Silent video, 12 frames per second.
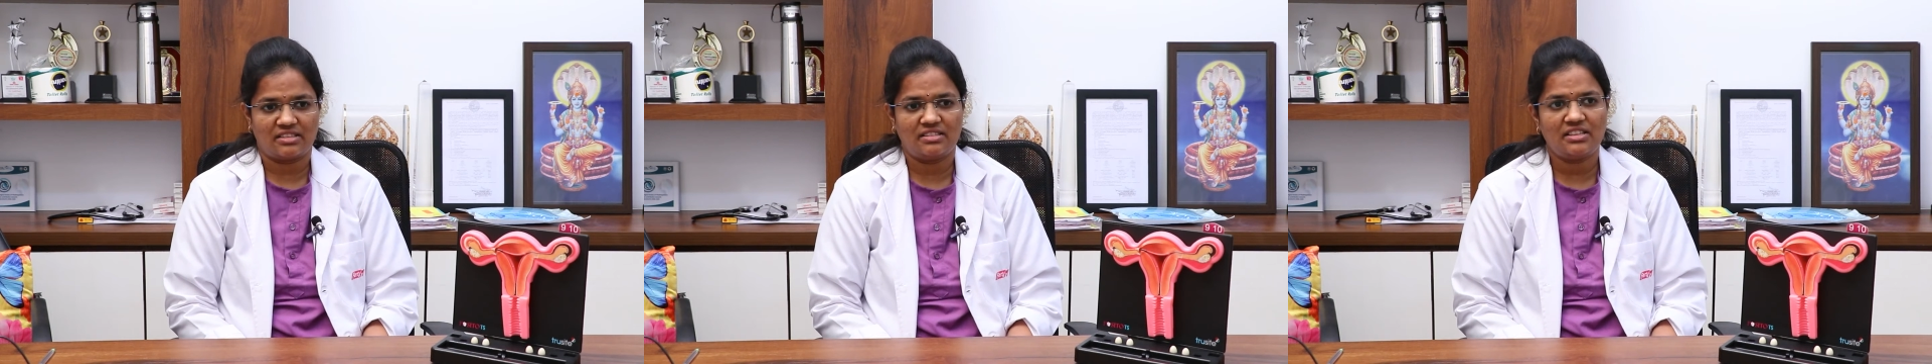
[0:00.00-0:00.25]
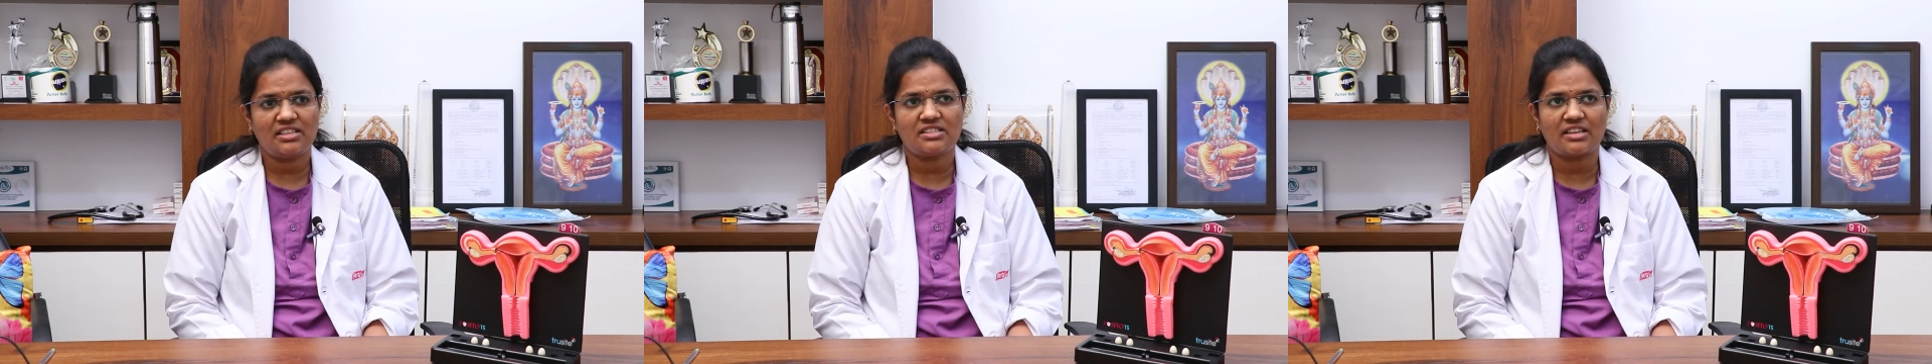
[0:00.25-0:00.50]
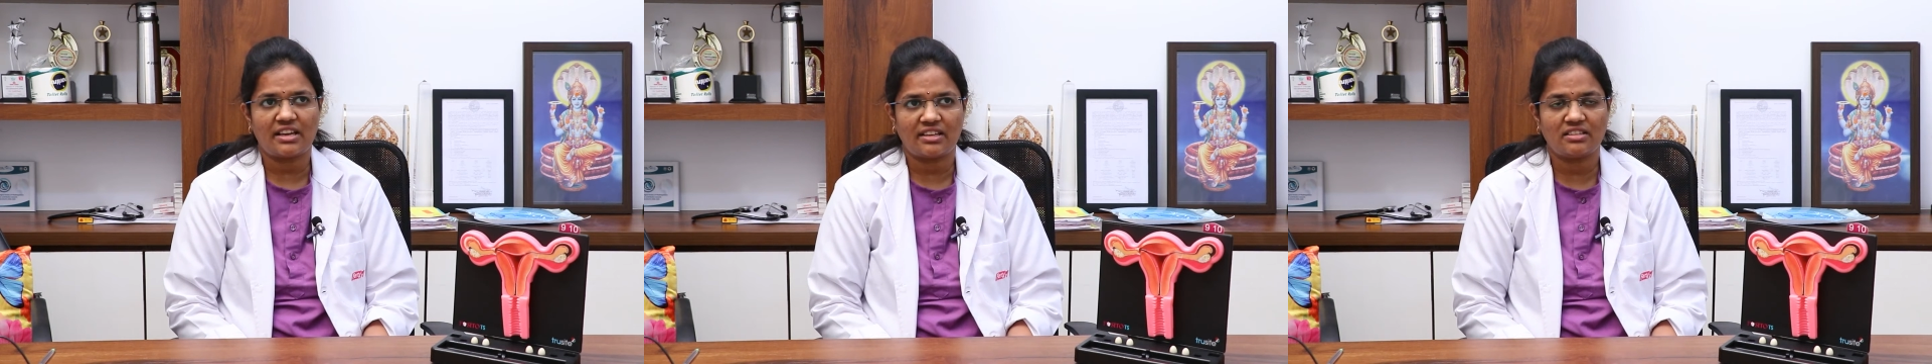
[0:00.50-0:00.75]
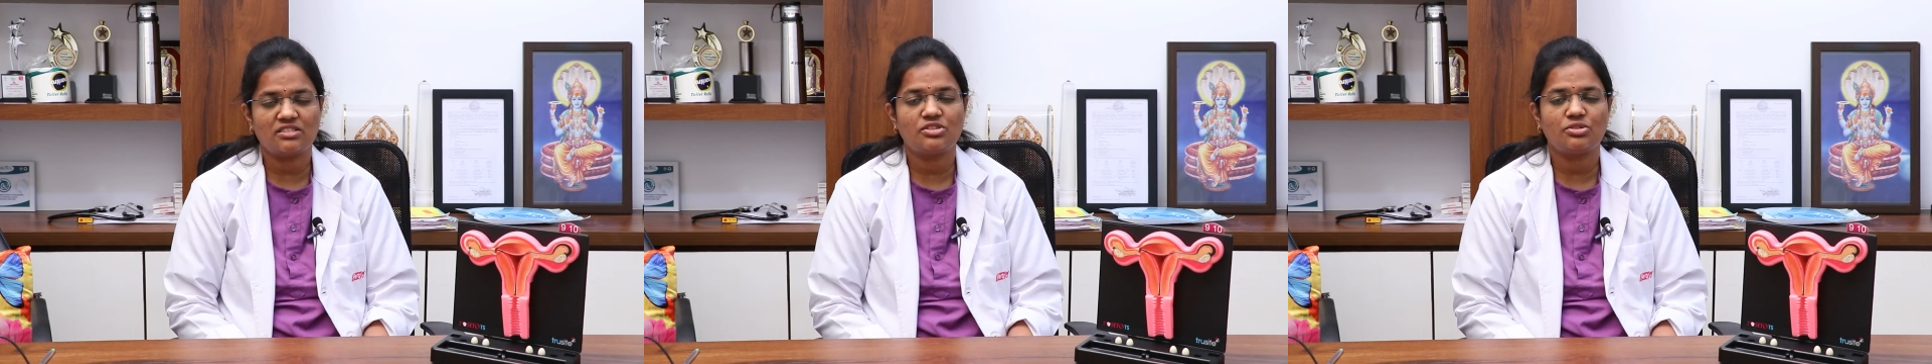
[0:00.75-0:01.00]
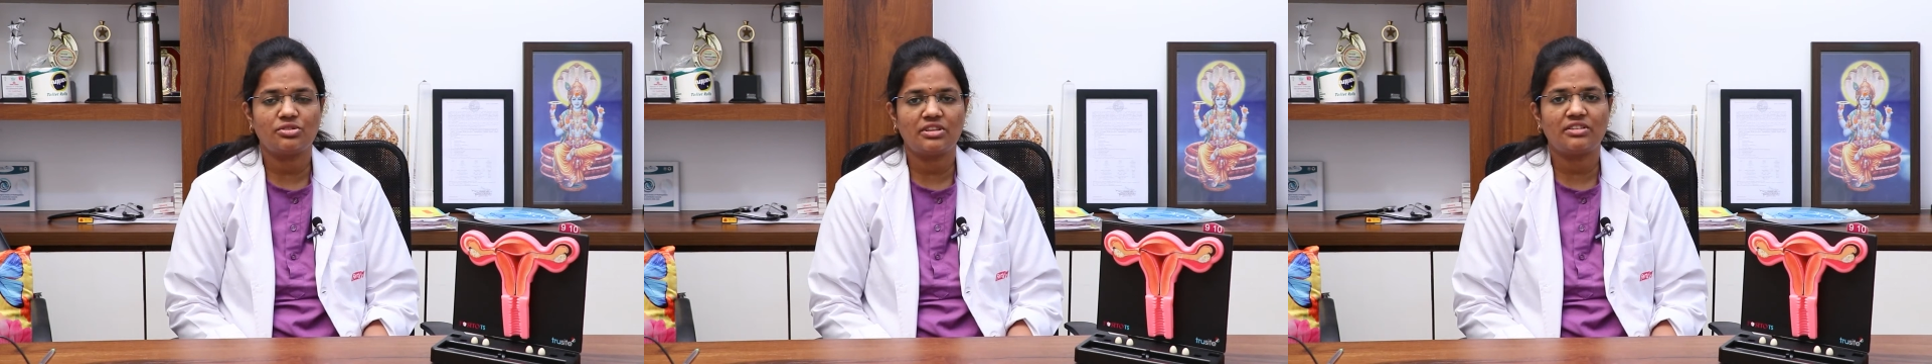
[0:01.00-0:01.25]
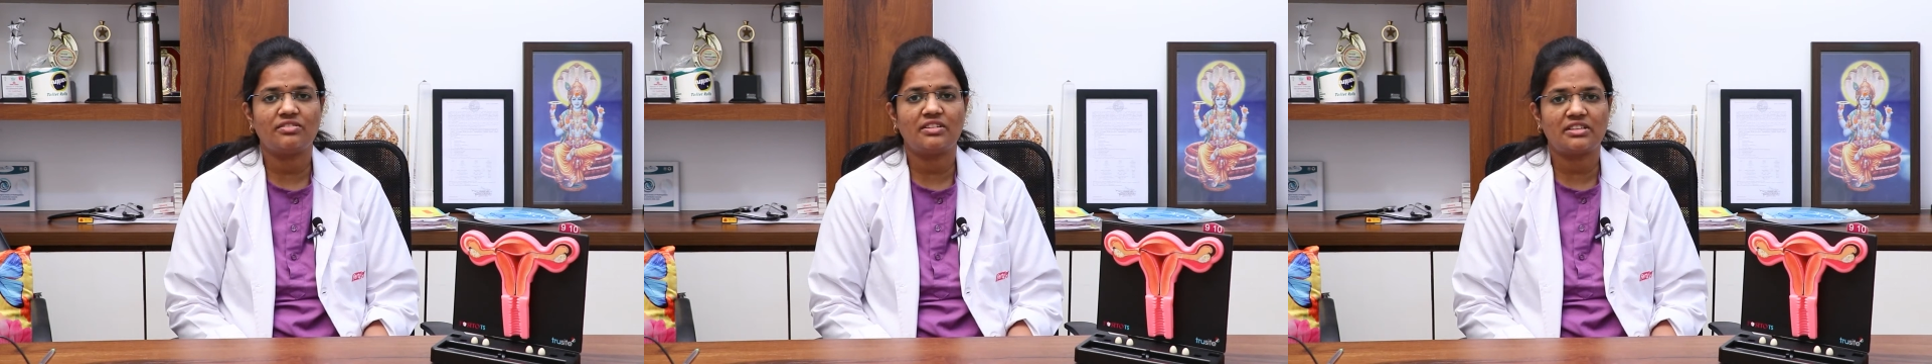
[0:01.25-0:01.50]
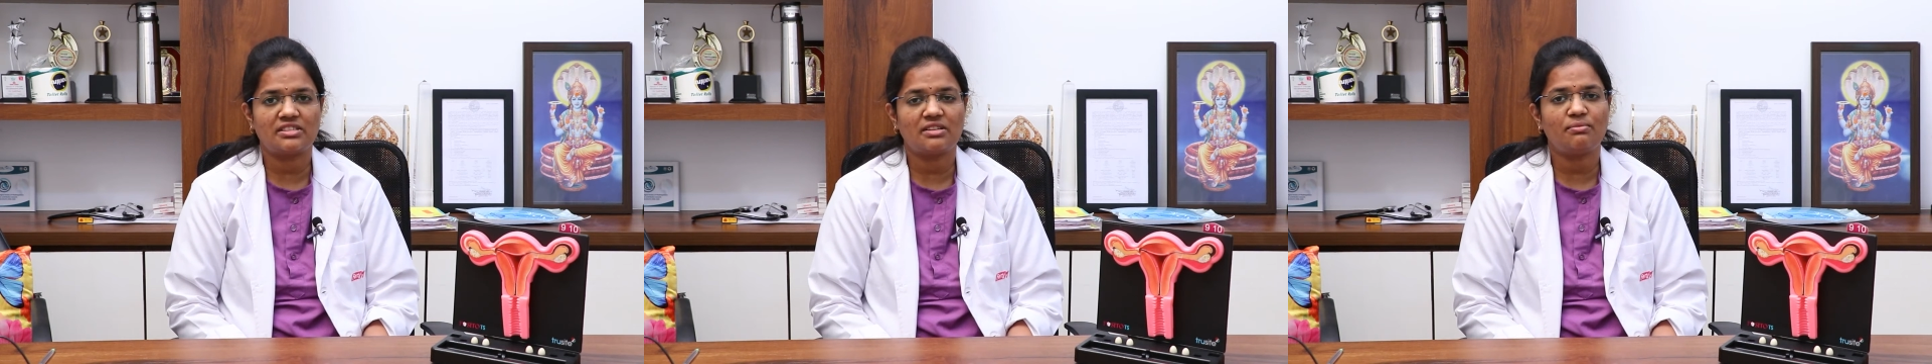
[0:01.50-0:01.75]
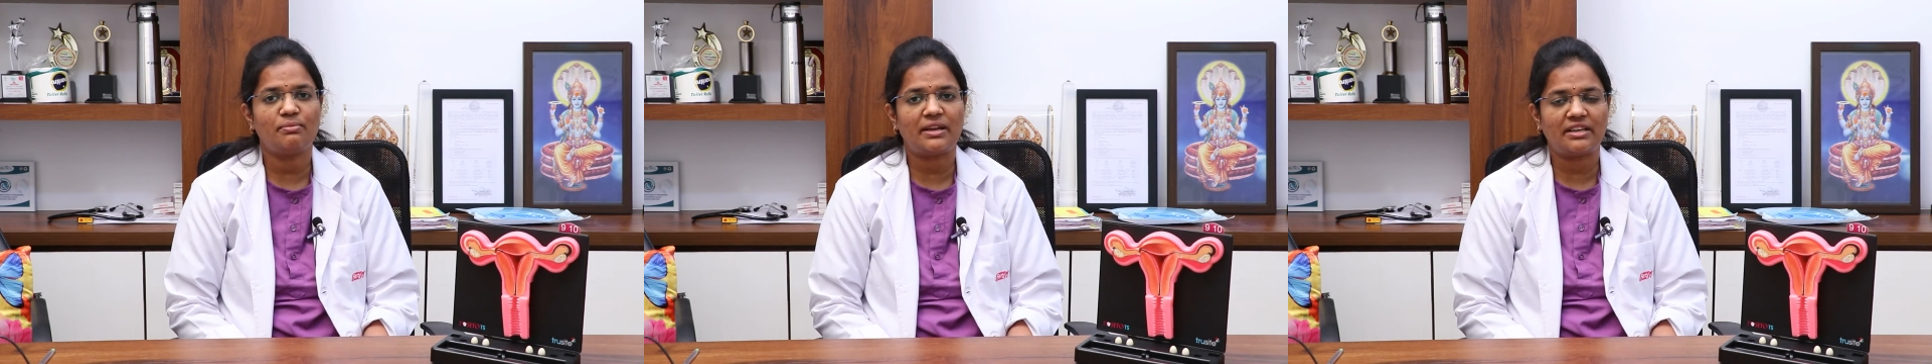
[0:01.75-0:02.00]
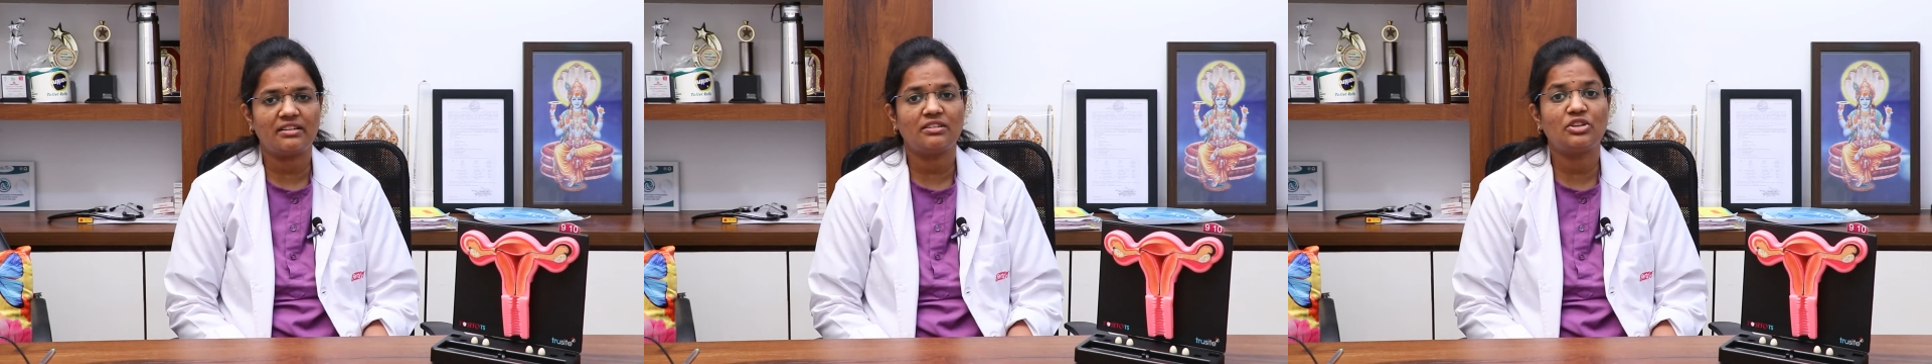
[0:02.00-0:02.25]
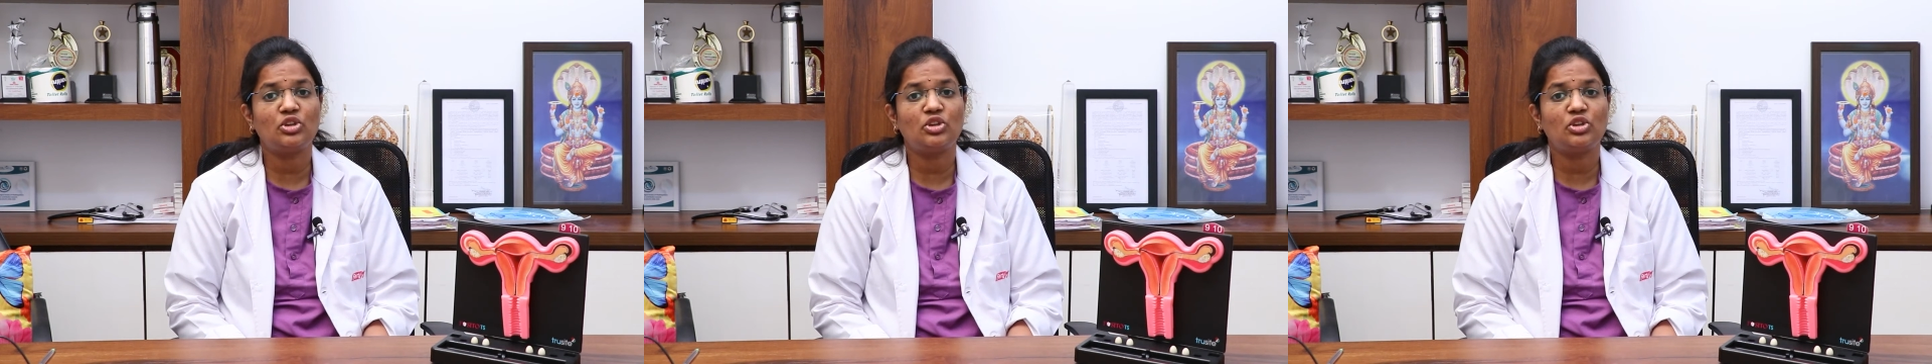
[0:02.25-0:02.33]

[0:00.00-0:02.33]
three cycles should give us a better